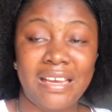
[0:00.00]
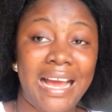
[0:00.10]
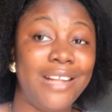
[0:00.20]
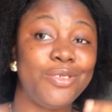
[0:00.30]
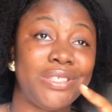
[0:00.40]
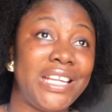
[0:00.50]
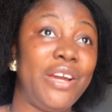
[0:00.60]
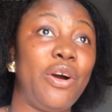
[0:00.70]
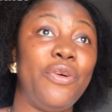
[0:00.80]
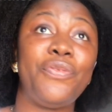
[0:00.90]
And to think
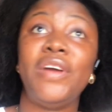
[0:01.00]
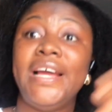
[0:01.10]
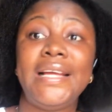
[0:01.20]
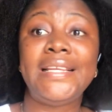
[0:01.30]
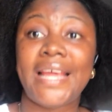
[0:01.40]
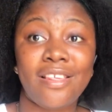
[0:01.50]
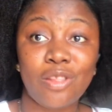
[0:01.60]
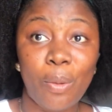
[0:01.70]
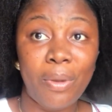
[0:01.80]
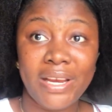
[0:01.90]
of, there's
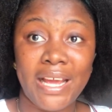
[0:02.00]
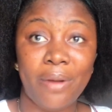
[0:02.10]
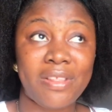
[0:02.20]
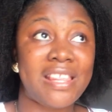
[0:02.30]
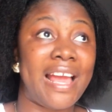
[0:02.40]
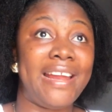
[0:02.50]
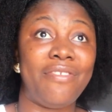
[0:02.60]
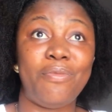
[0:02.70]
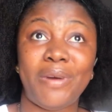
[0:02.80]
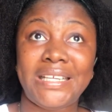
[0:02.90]
no money outside,
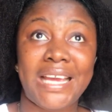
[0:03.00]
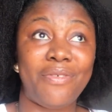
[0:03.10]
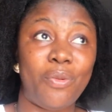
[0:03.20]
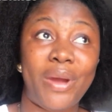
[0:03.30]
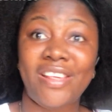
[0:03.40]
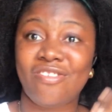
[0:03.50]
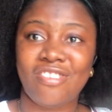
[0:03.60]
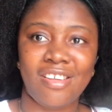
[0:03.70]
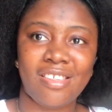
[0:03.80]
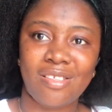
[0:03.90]
everybody everywhere is
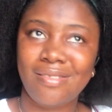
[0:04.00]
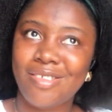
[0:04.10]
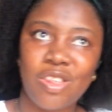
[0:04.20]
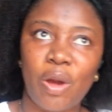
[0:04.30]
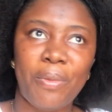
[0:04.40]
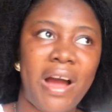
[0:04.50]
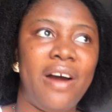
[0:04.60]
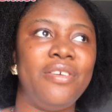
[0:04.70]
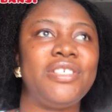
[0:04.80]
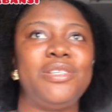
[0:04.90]
just
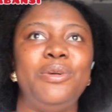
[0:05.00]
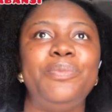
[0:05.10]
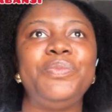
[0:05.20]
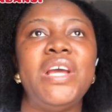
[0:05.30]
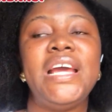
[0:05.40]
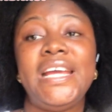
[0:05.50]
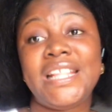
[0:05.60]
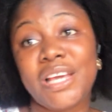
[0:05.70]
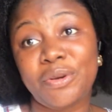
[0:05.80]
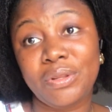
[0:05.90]
somehow, so it's
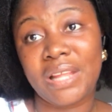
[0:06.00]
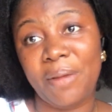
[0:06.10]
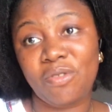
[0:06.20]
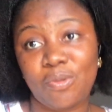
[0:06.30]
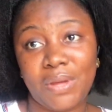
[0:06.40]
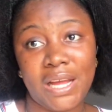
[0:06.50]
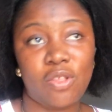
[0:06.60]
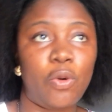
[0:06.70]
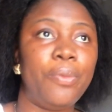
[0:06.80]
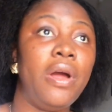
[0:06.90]
a good time to be at
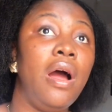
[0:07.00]
home.